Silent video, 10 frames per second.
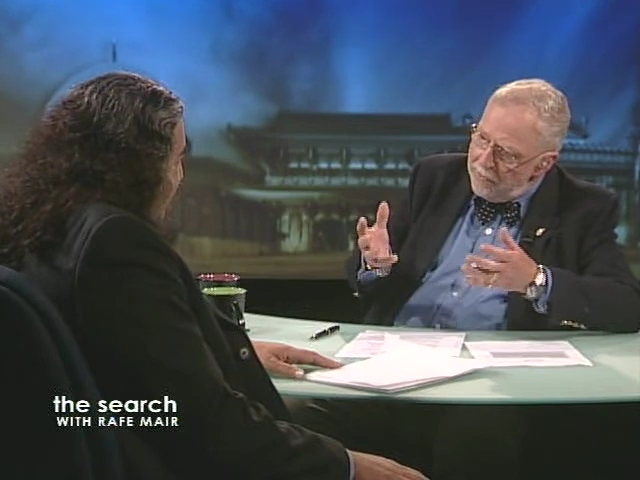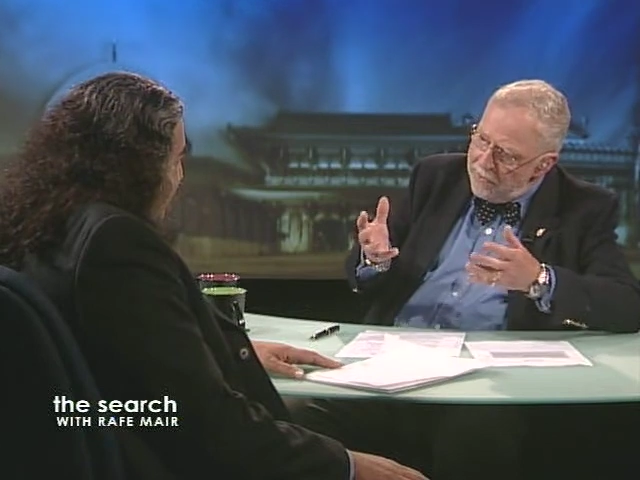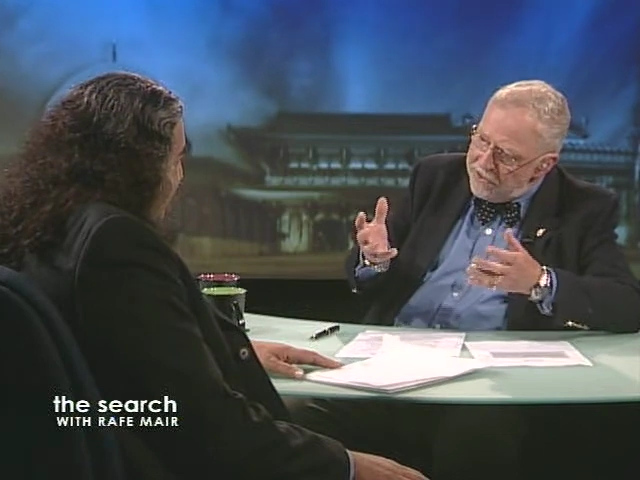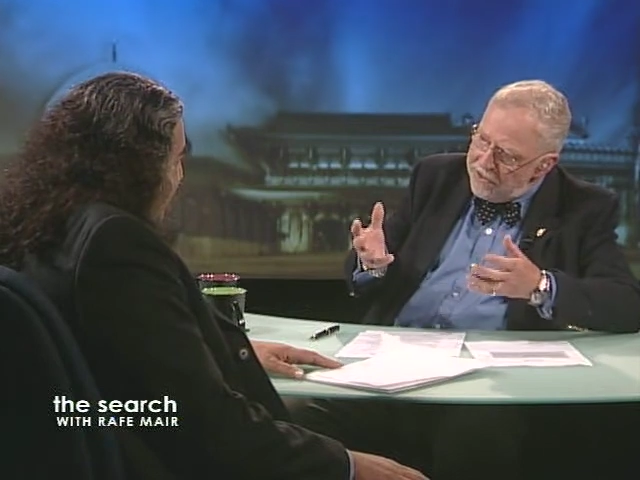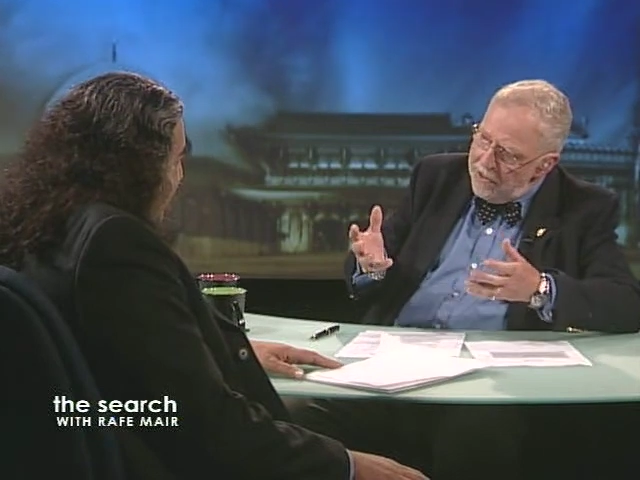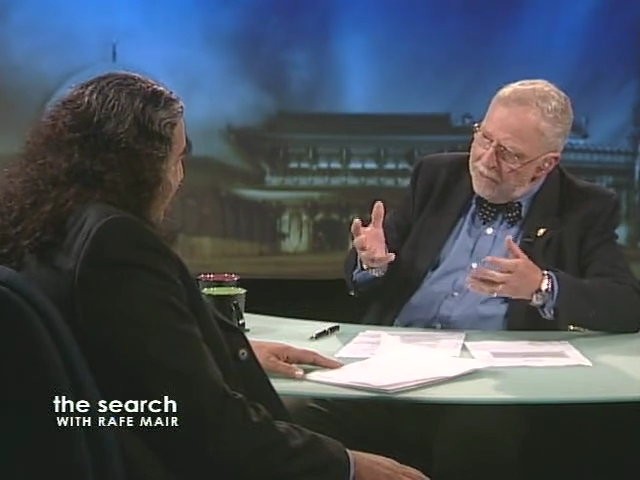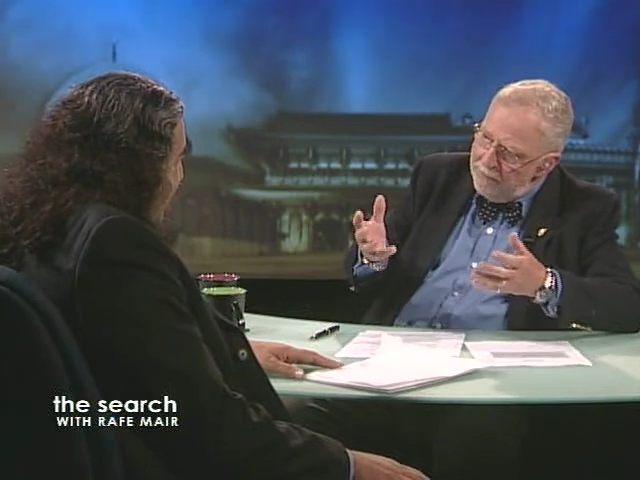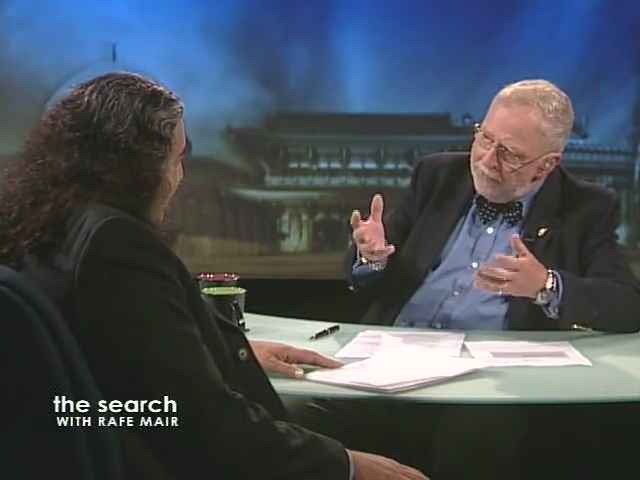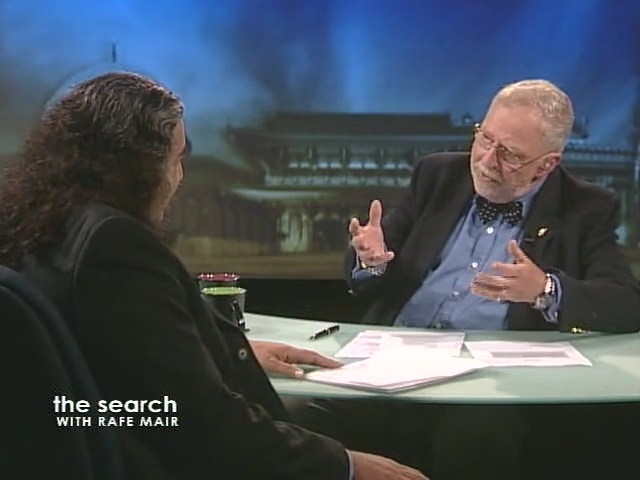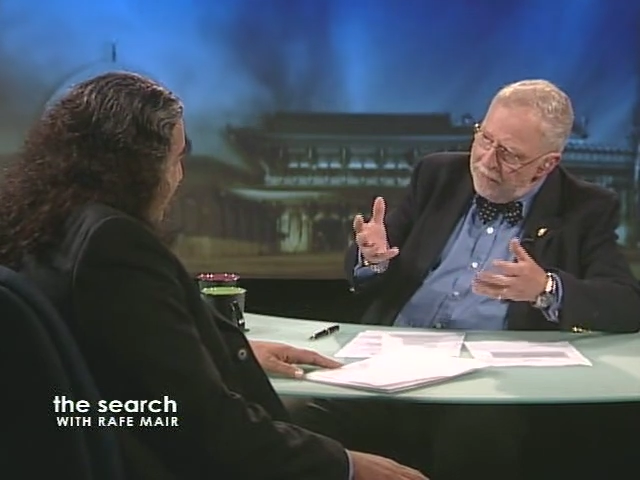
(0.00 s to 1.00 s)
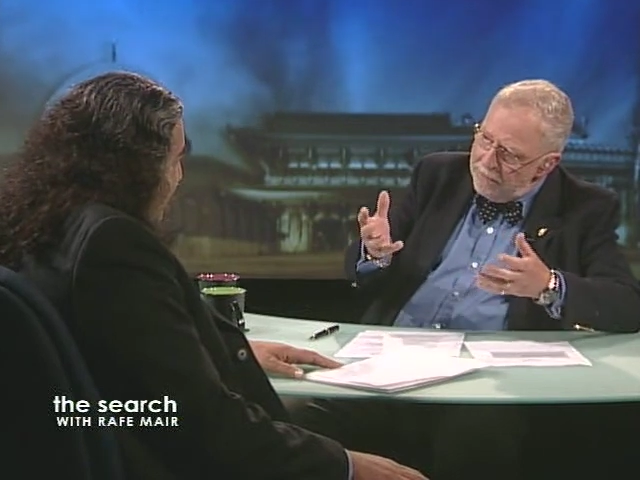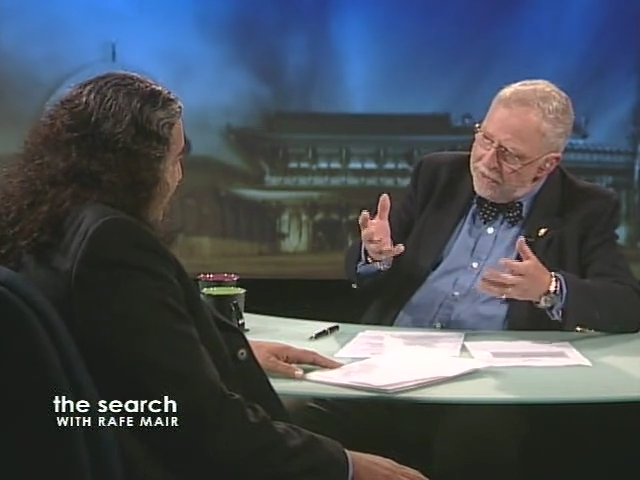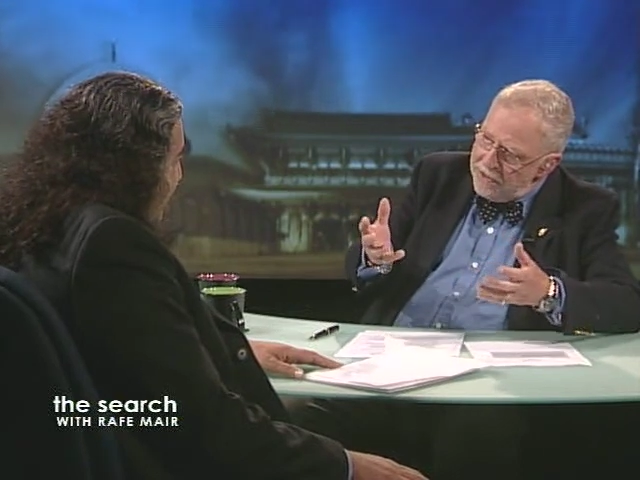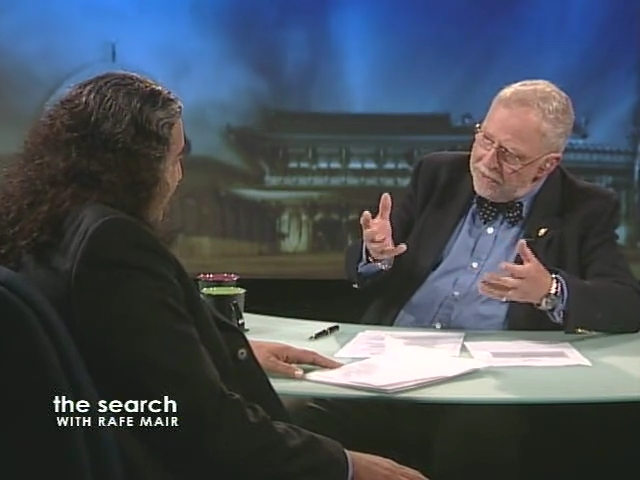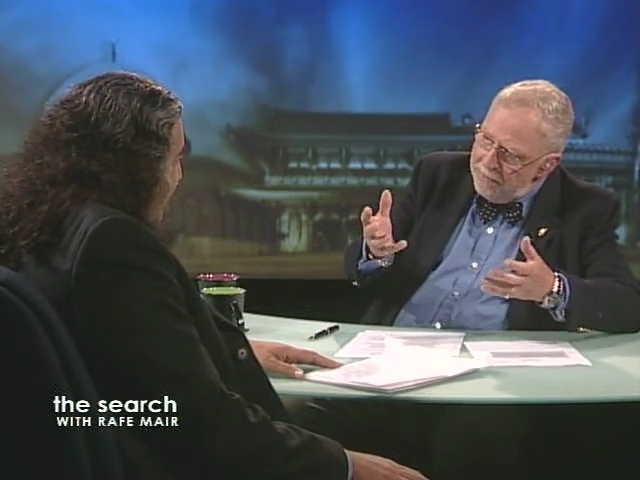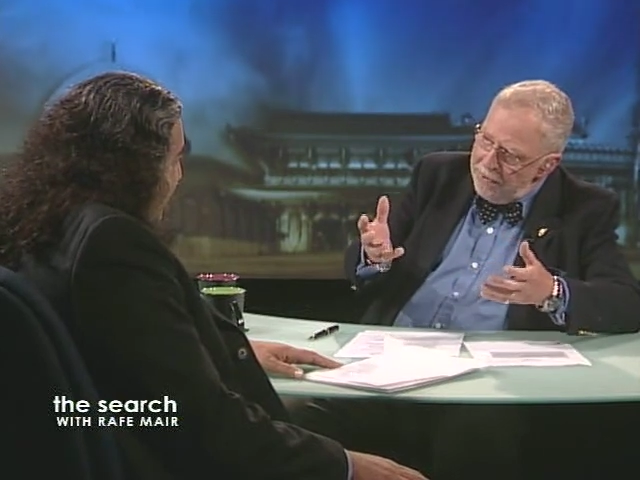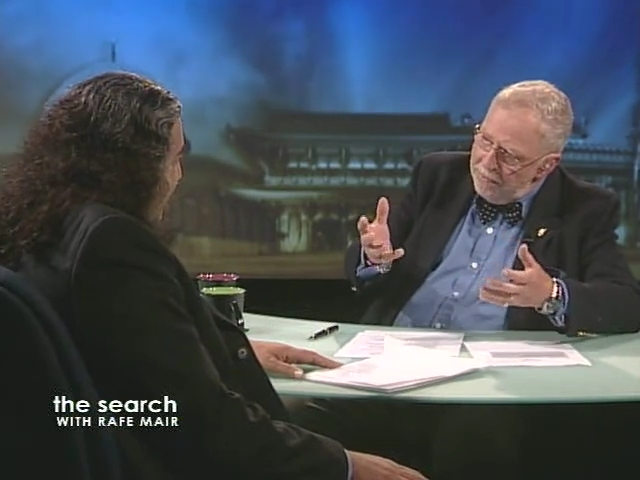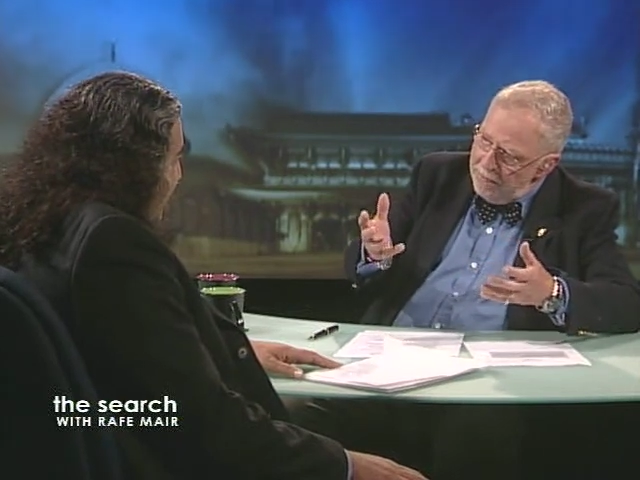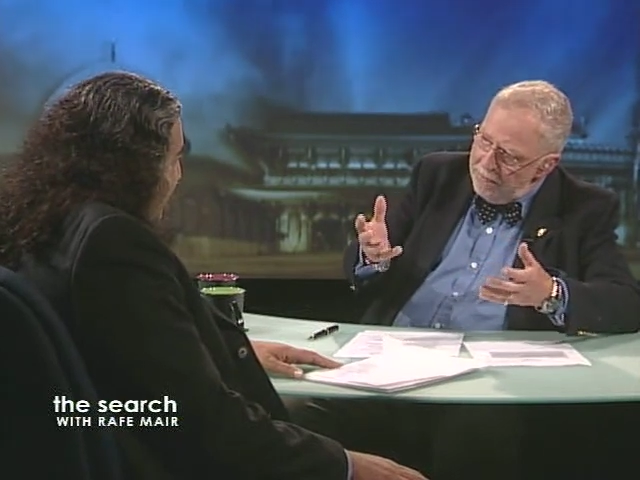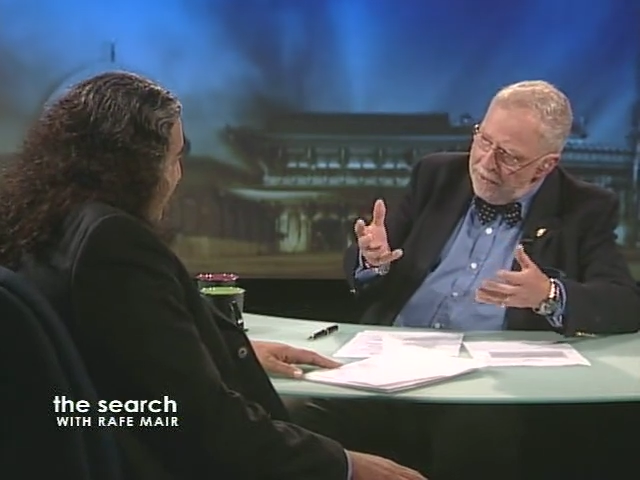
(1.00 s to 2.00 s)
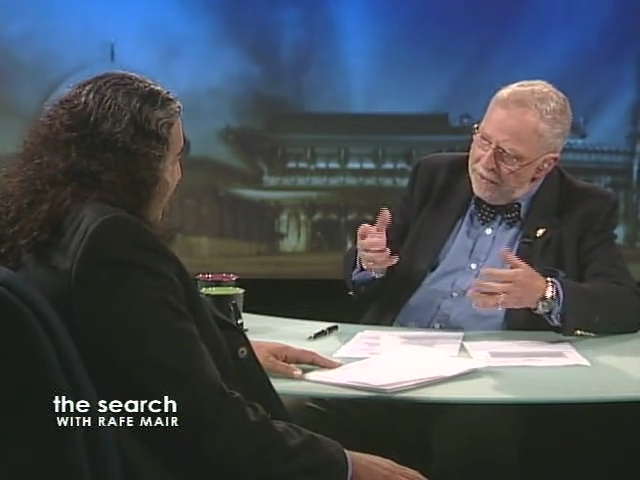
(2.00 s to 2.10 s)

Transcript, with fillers: Do I see Him, feel Him, touch Him, hear Him?